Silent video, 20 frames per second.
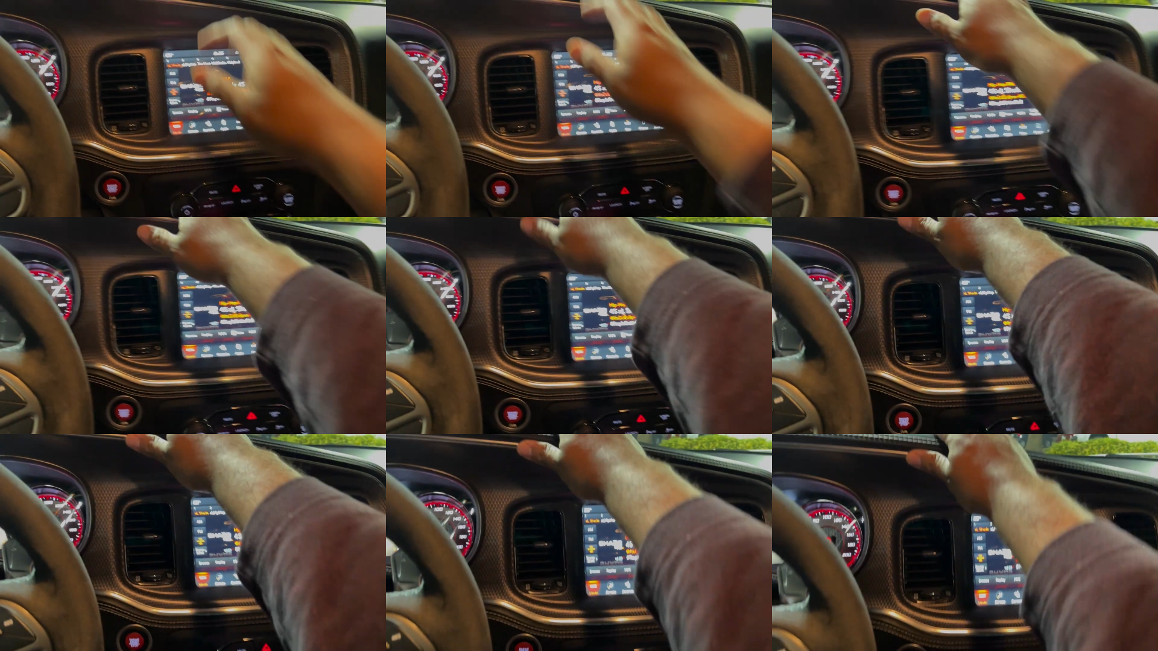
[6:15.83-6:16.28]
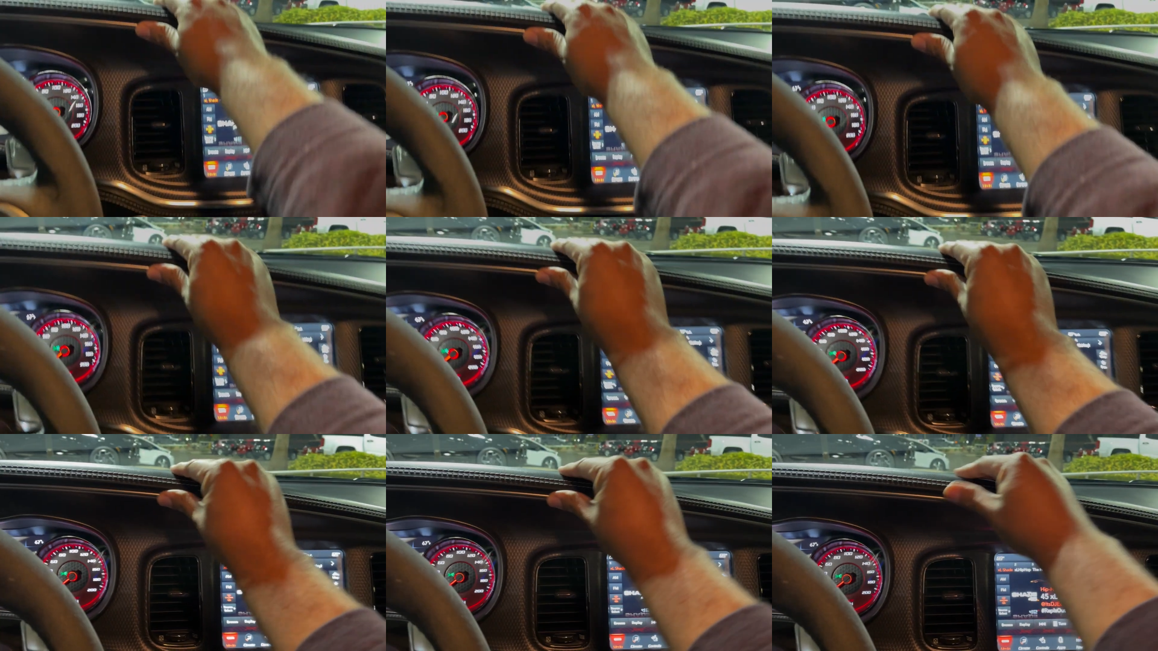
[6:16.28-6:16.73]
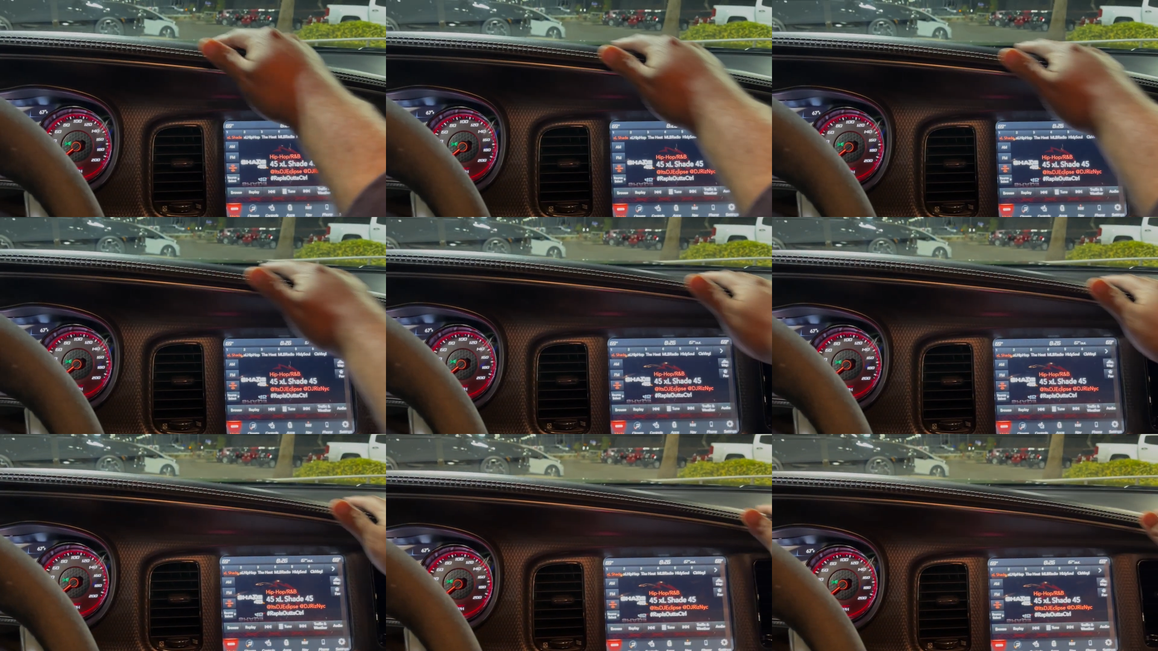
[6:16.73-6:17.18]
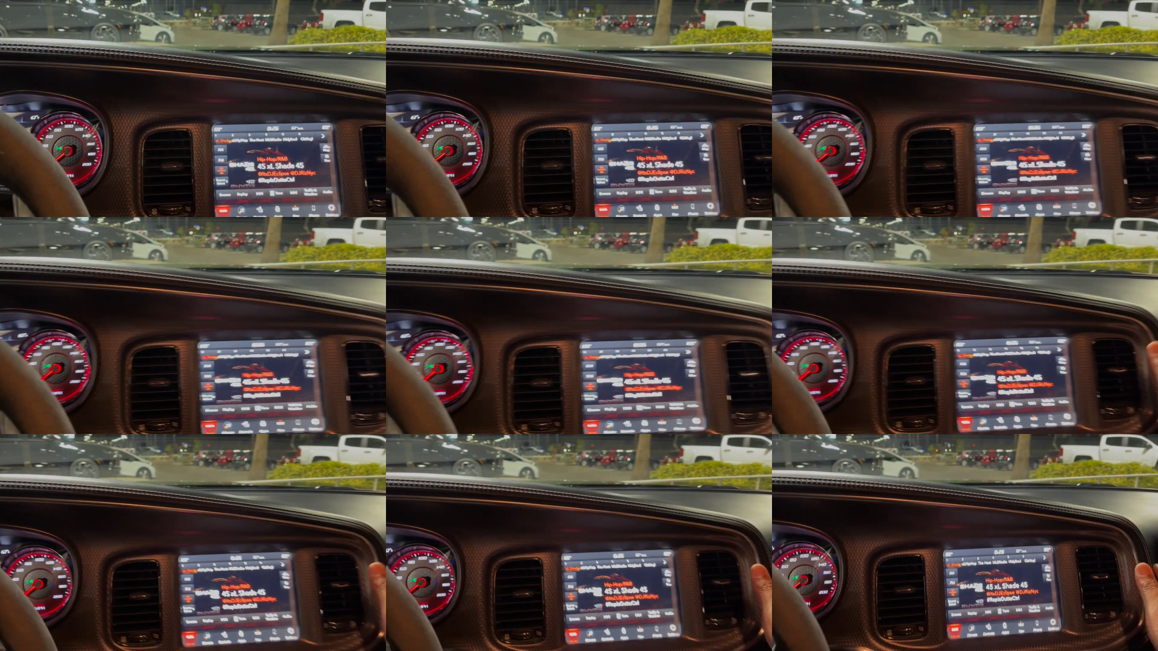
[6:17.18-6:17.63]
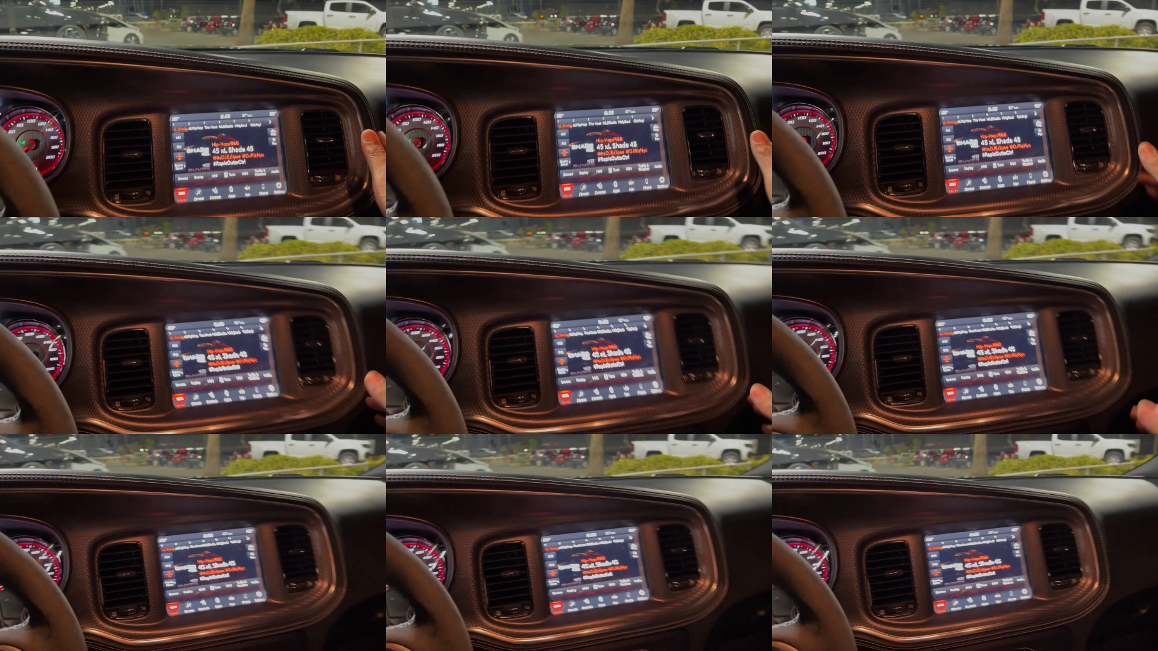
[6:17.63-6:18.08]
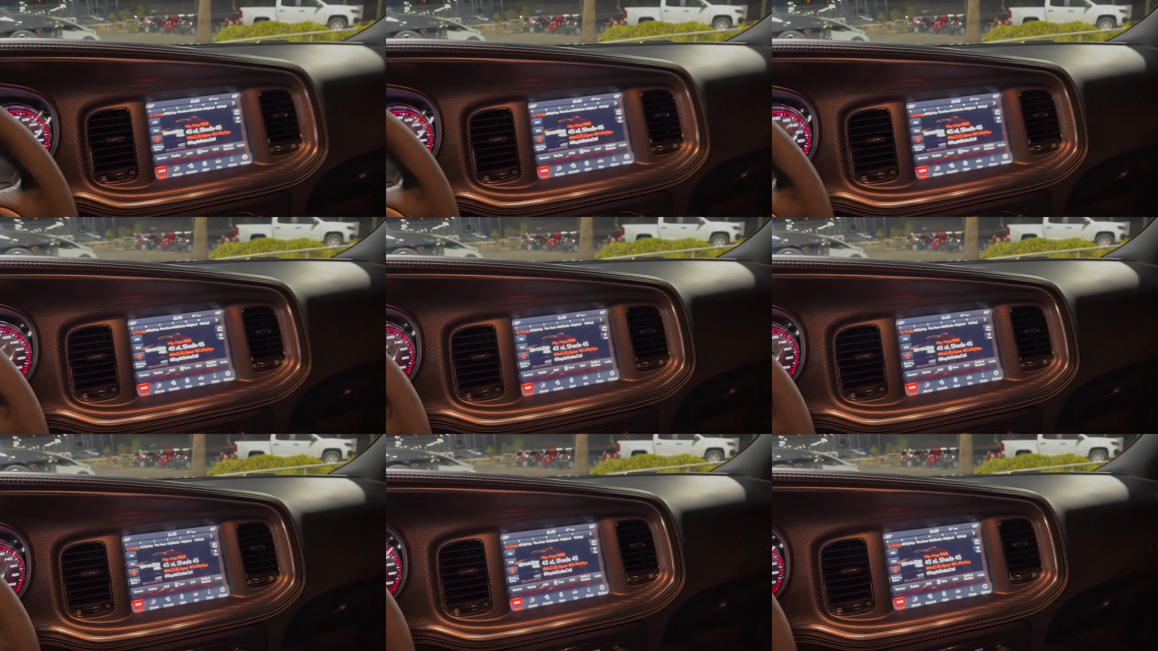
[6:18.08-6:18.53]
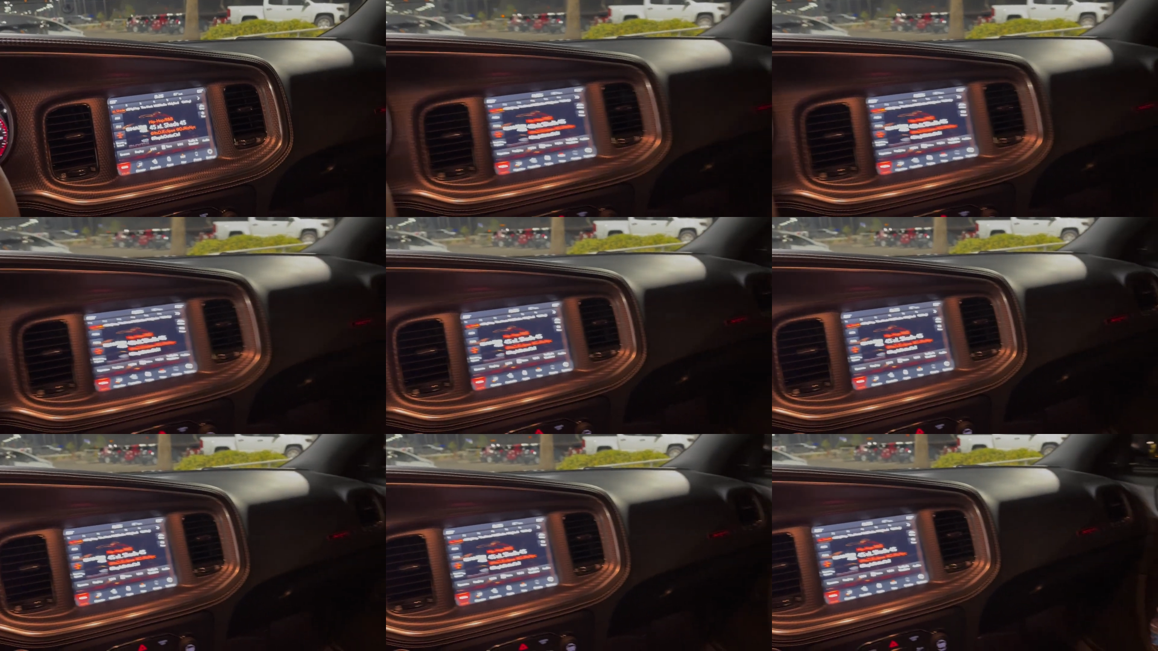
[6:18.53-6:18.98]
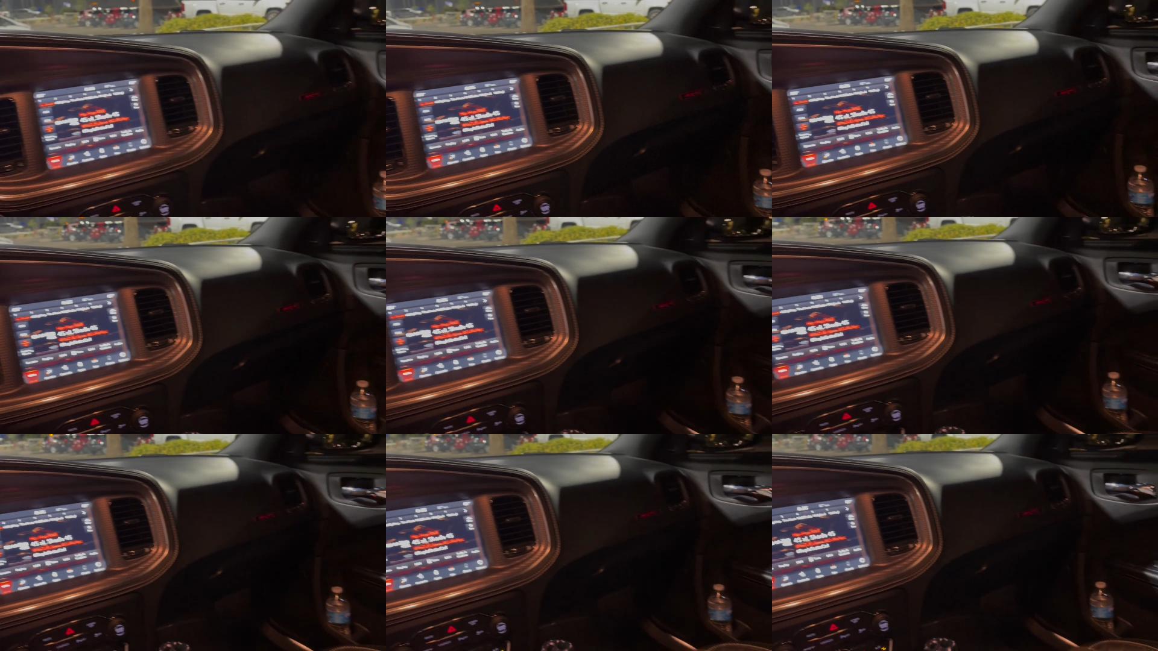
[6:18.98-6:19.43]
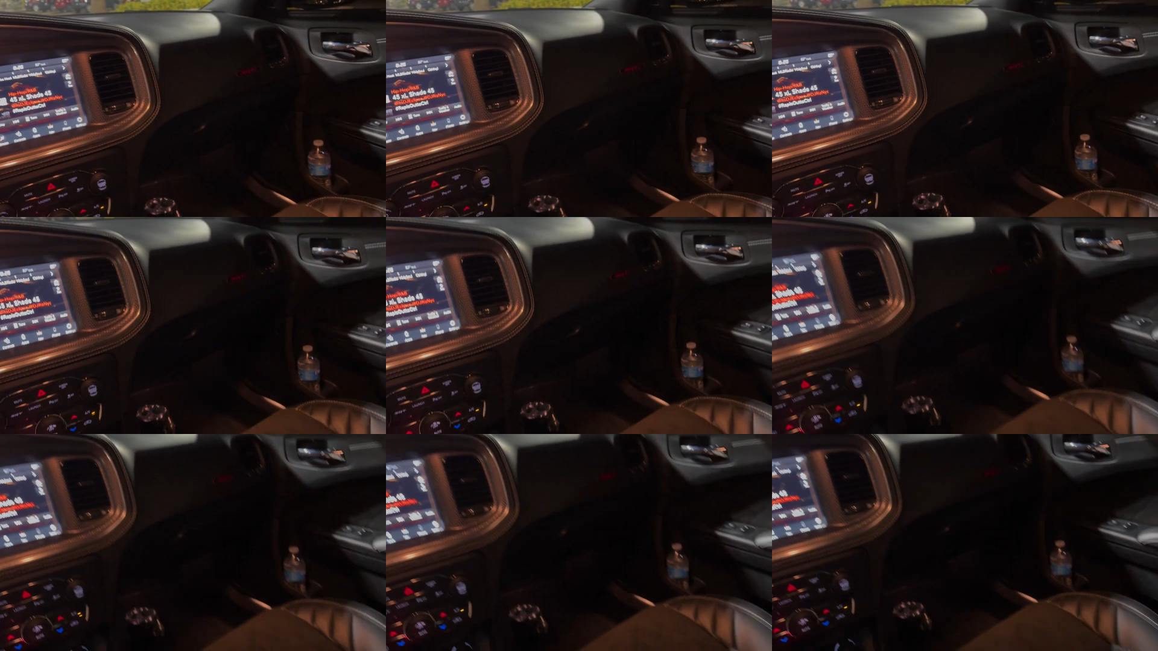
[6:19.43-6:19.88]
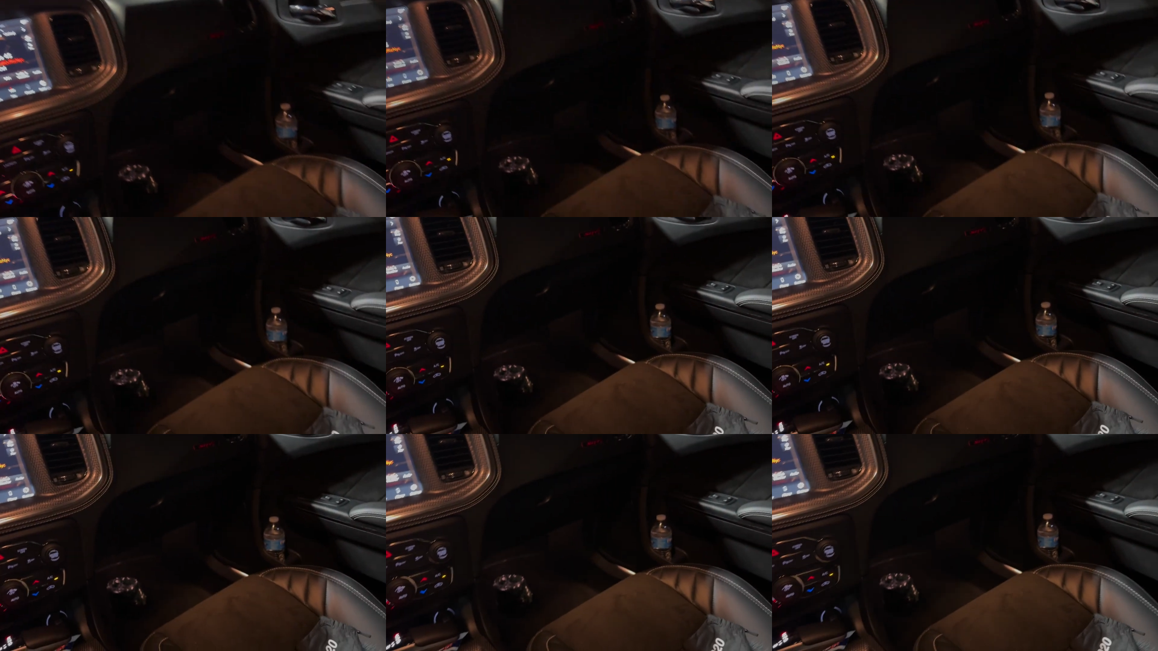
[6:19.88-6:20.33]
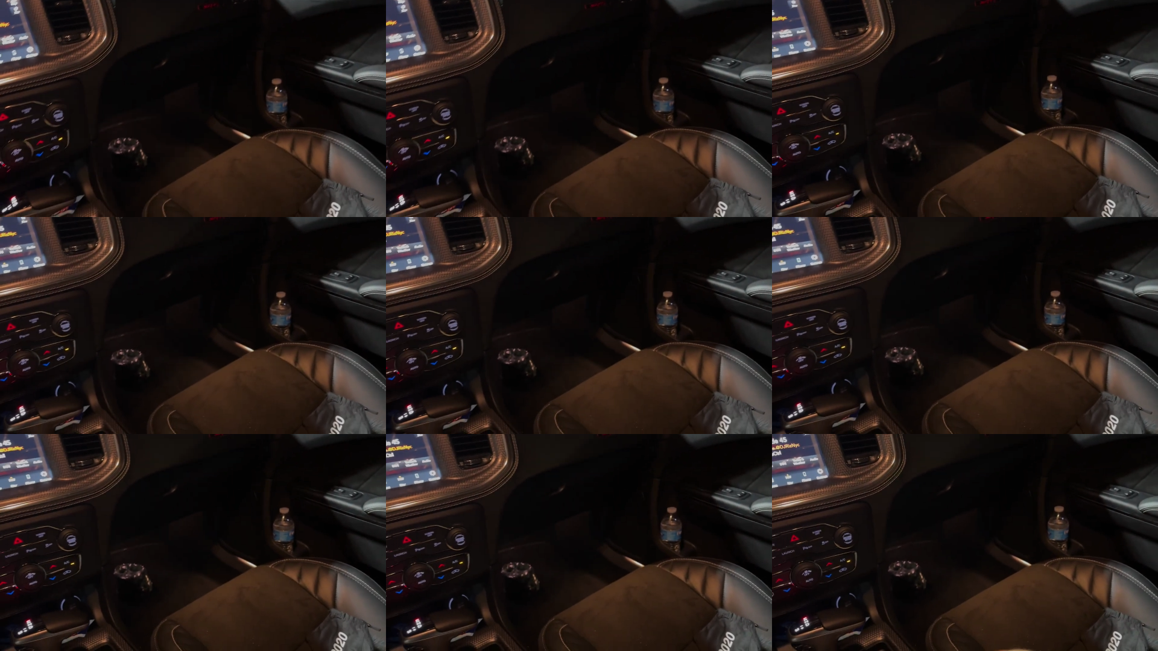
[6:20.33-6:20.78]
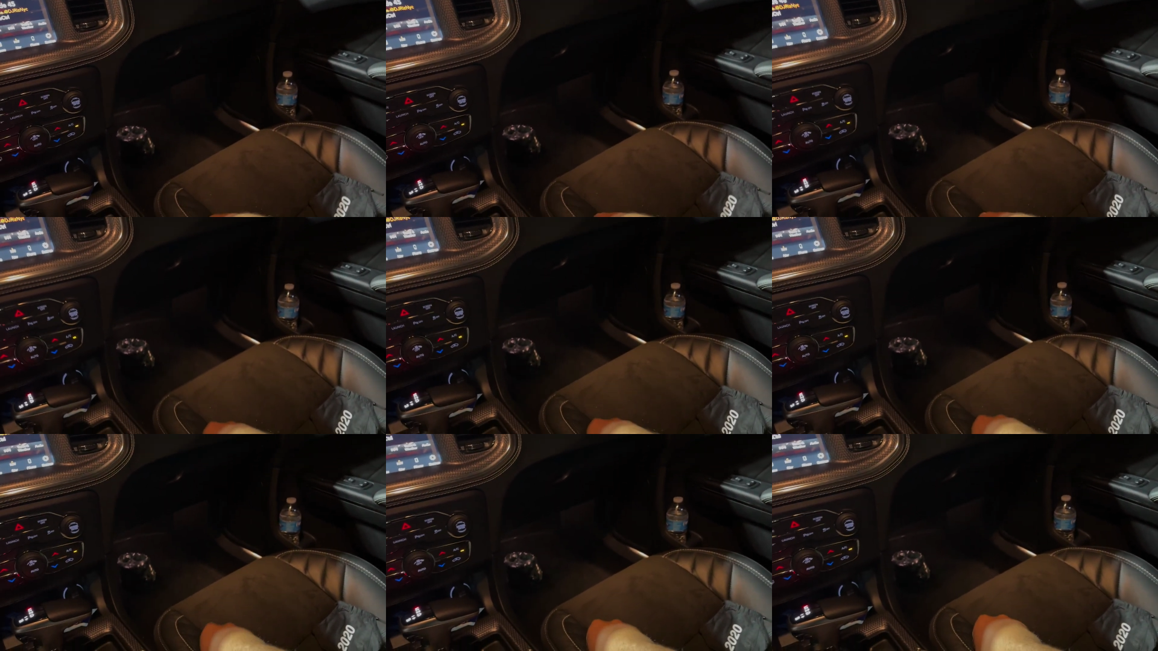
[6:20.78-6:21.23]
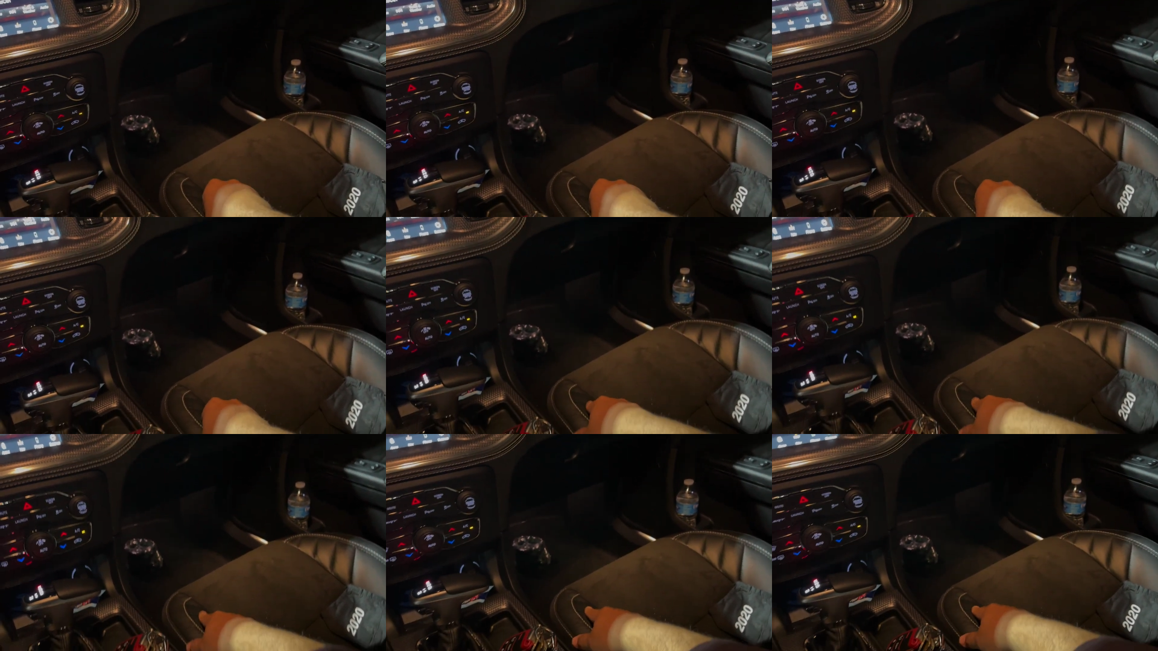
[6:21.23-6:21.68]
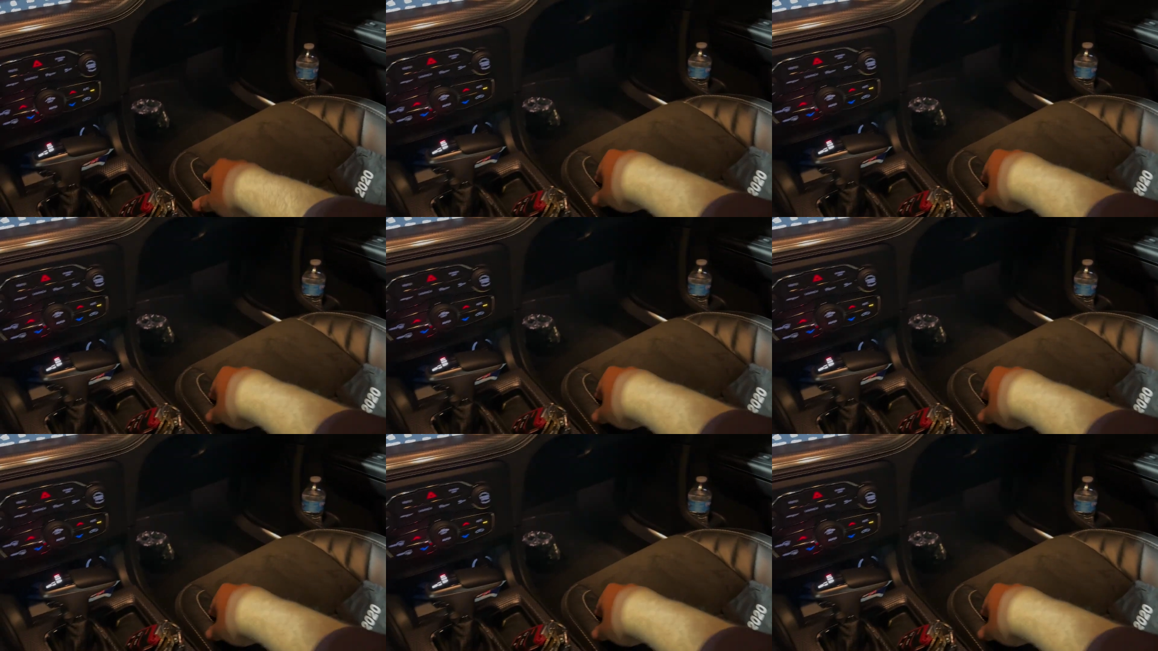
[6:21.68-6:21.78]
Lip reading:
Nobody's mouth can be seen.